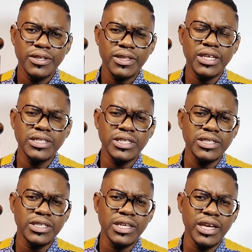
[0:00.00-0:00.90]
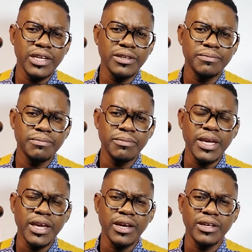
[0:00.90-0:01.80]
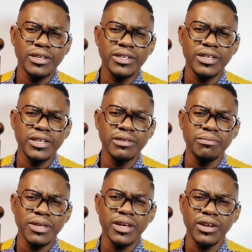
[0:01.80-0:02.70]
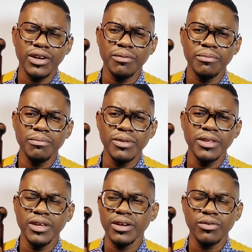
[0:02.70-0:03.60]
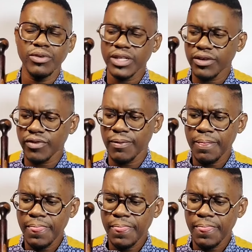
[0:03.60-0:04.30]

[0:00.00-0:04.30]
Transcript: I think she is Leanne, Mia, Leanne, Mia or whatever.